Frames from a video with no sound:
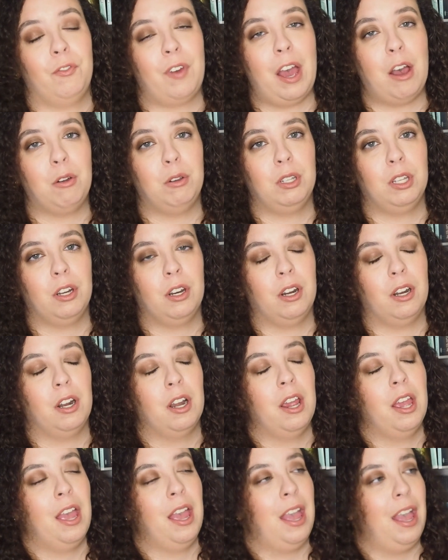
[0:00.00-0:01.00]
Fowler.
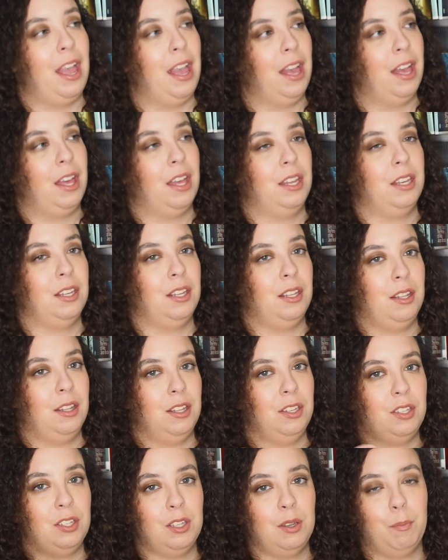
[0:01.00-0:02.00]
And
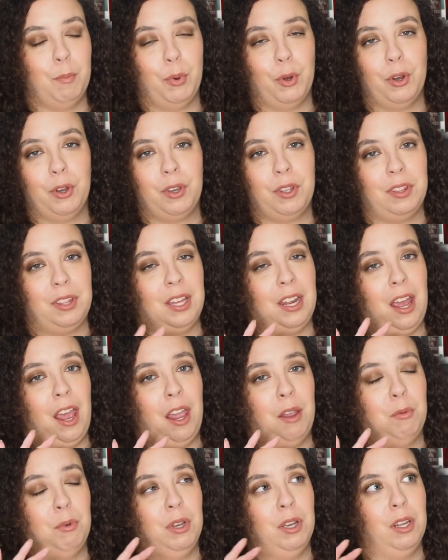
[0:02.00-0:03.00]
this is a book that
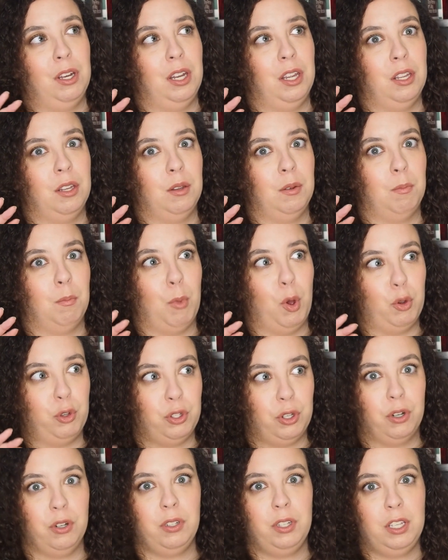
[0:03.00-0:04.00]
I would most
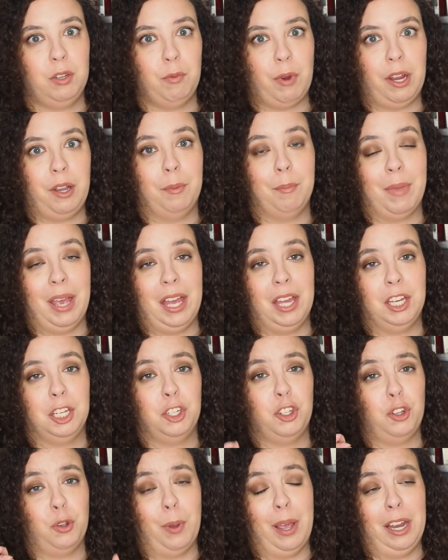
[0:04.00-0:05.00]
certainly recommend
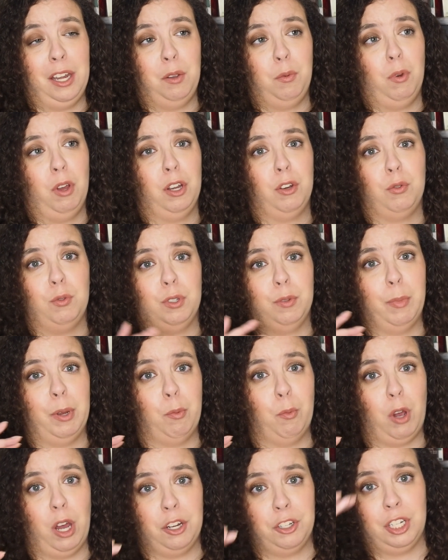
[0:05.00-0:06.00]
to anyone who's
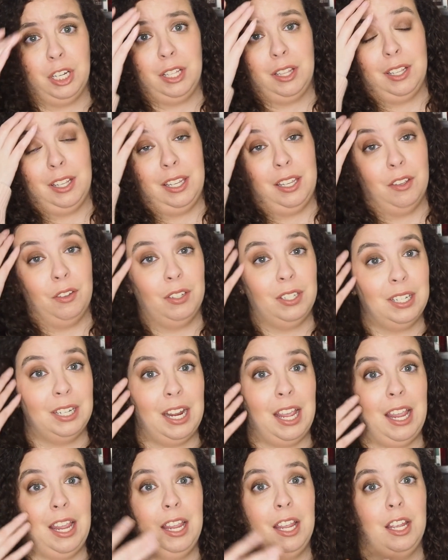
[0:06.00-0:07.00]
been watching The Gilded
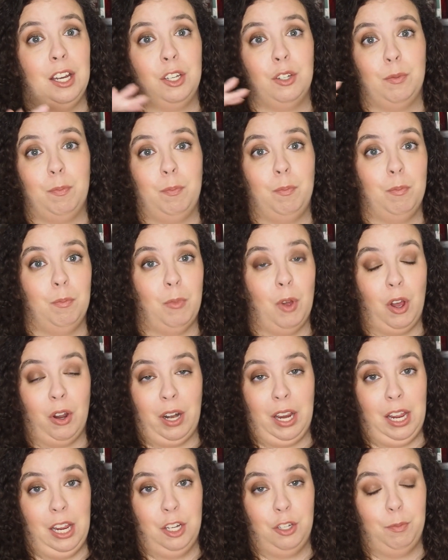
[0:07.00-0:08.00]
Age
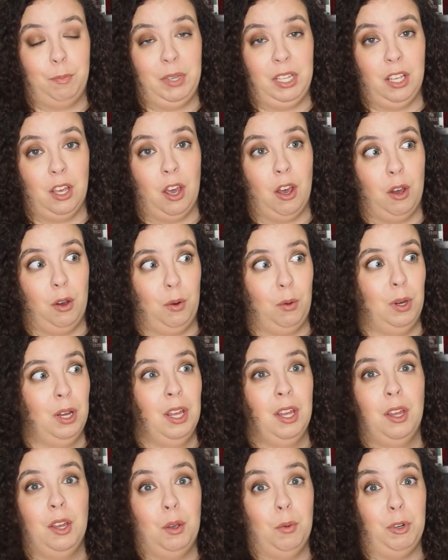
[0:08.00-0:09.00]
on HBO,
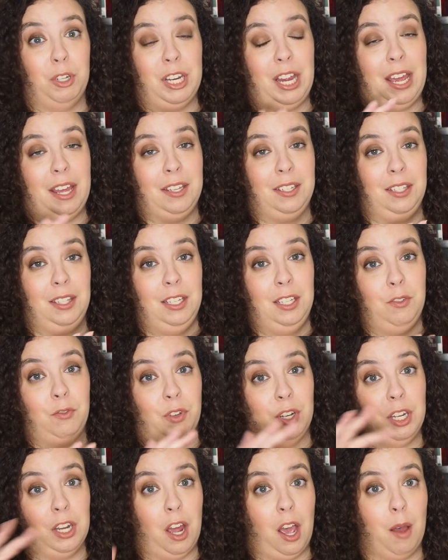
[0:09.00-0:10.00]
which has the
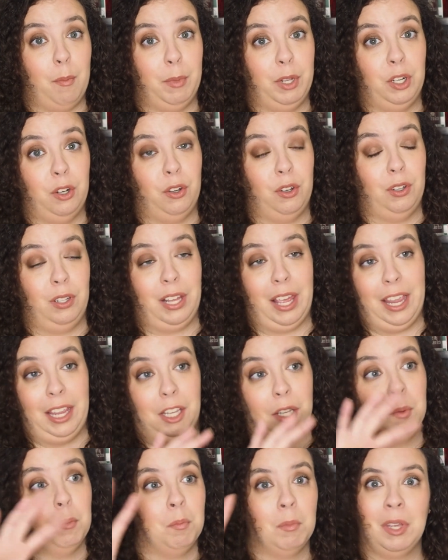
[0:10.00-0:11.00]
phenomenal,
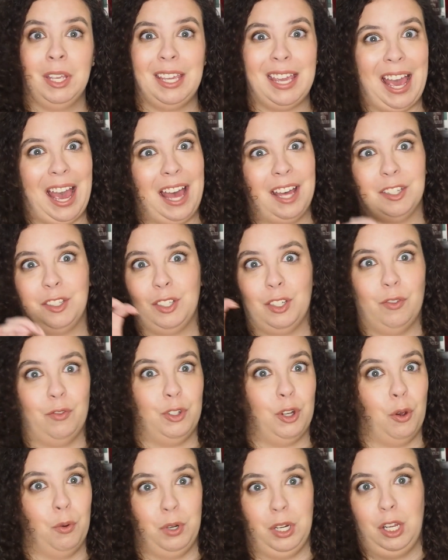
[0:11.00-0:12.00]
like, cast of
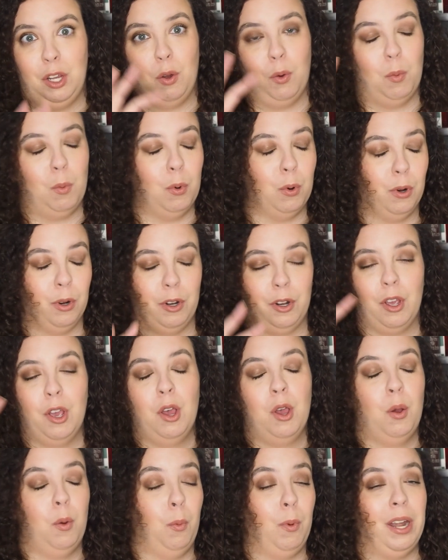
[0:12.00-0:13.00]
Tony Award
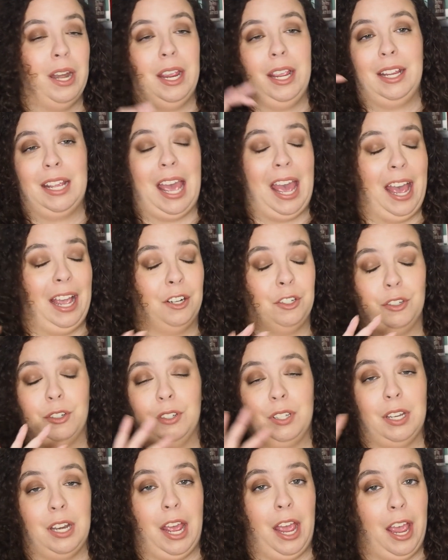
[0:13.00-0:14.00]
winning
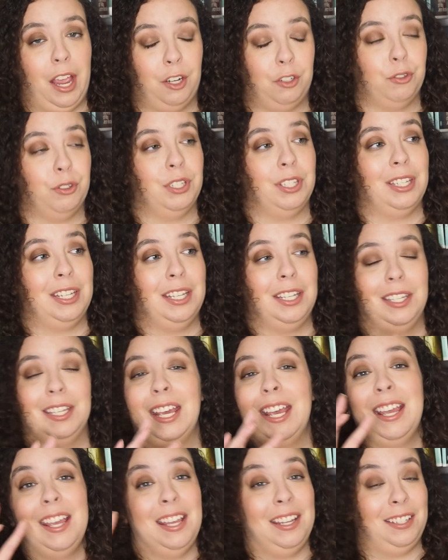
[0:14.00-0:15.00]
actors and actresses.
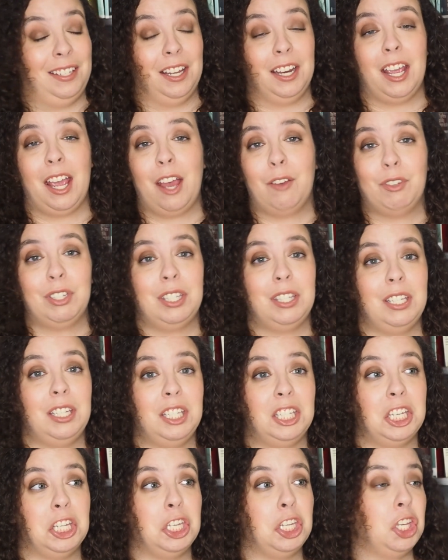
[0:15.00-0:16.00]
It's going to have a
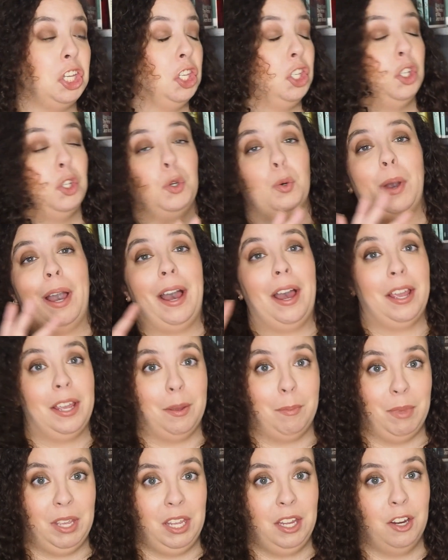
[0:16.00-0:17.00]
season two. I
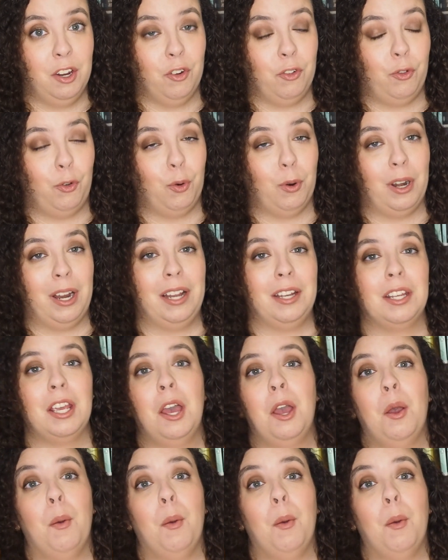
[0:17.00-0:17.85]
am here for it.